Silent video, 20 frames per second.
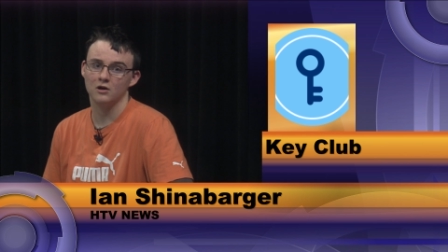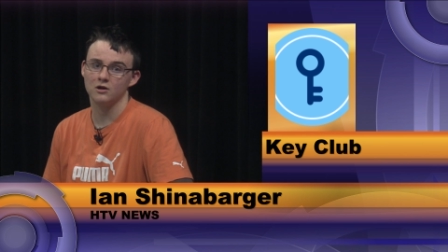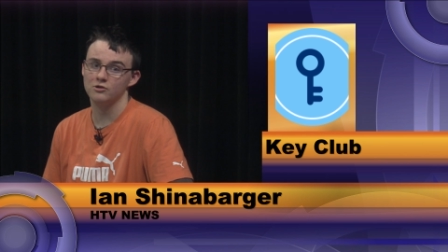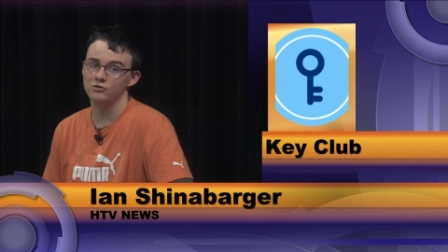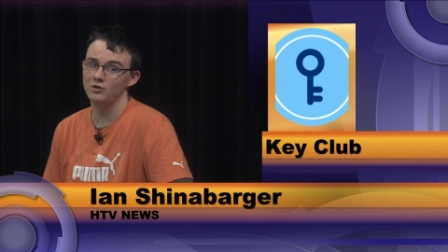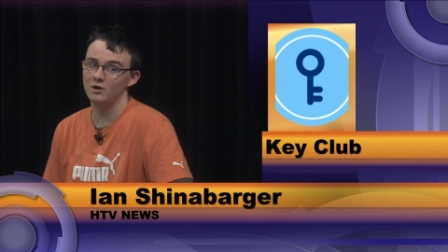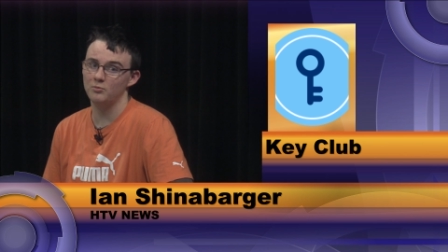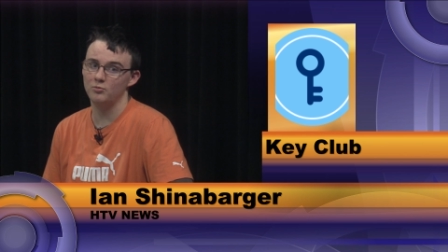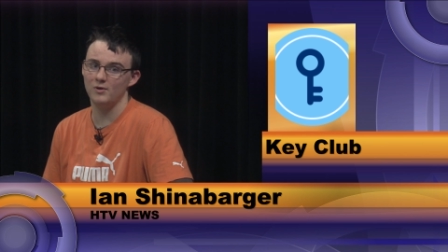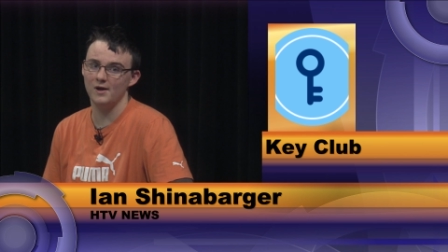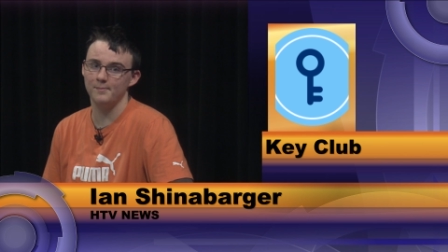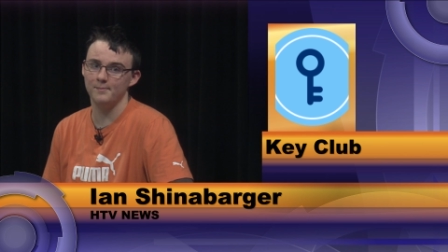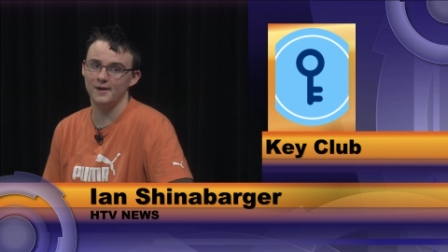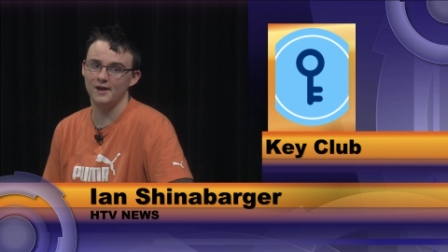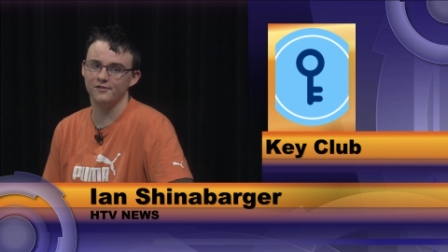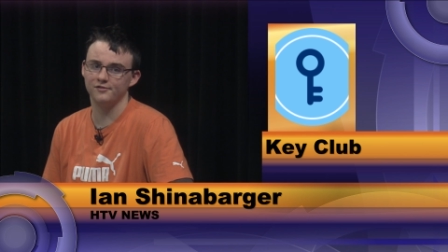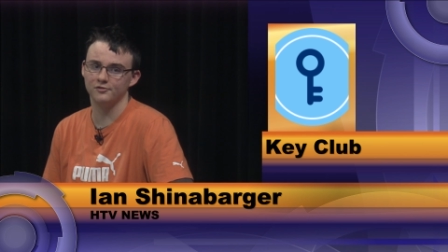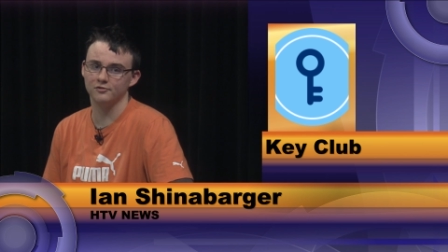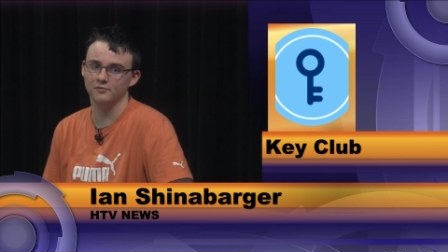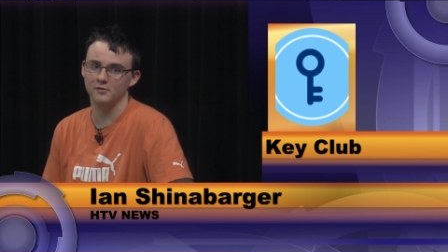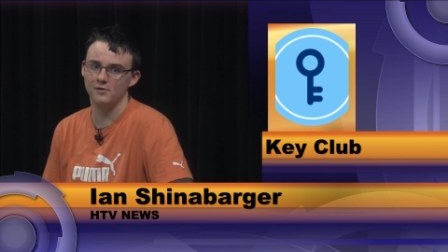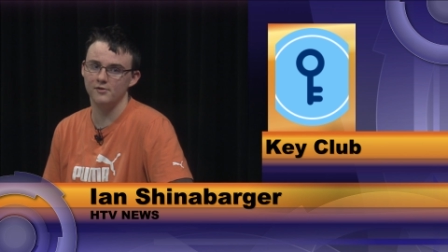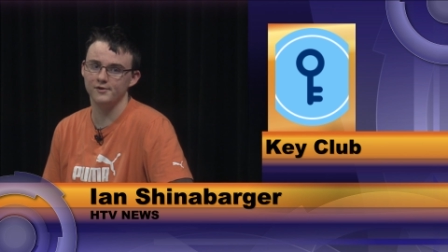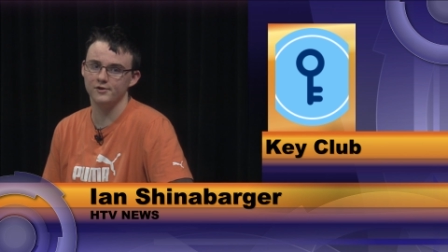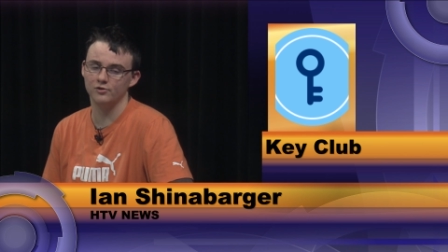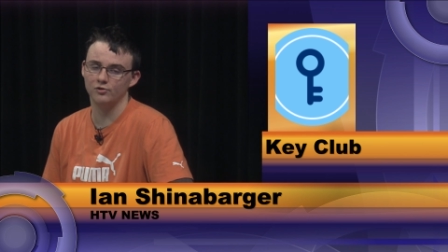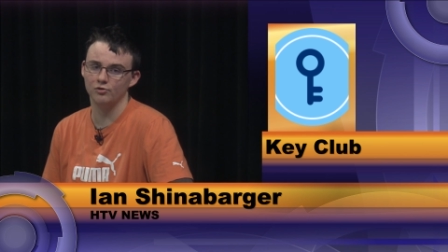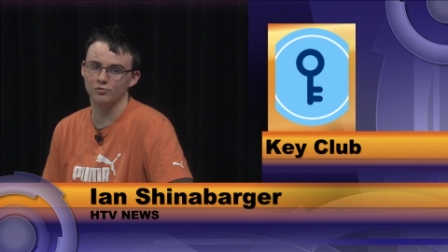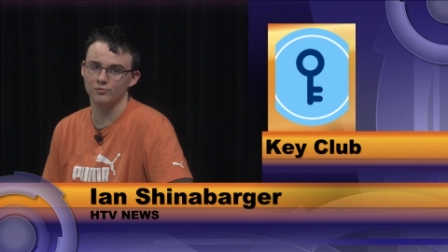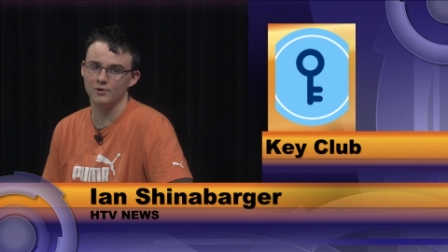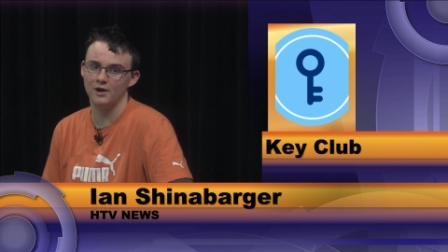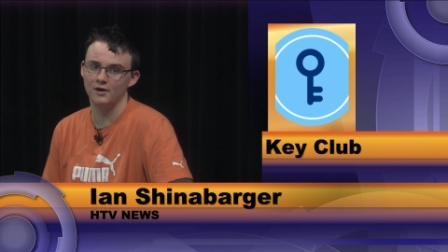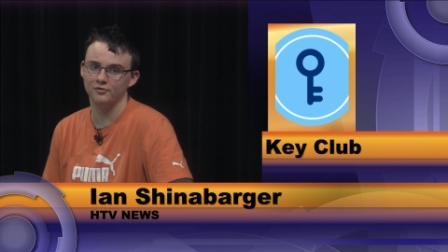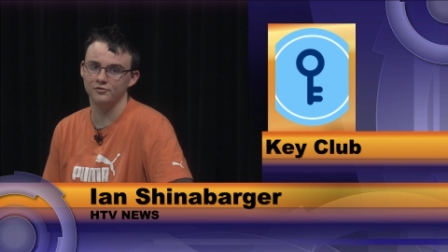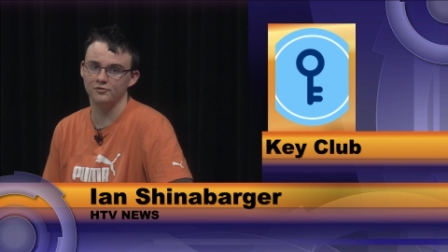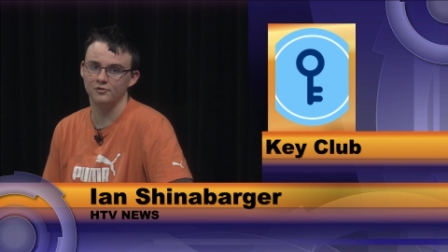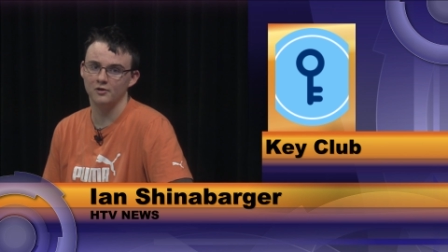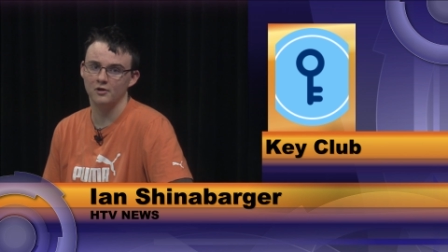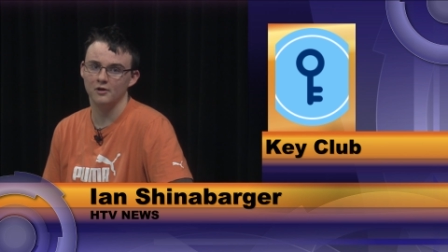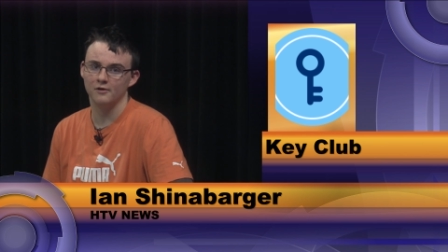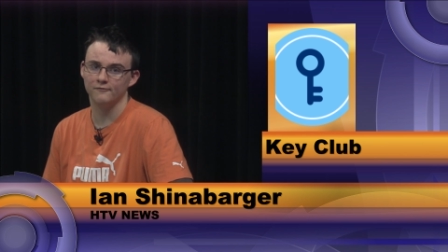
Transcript: Club Webmaster Lily Colross,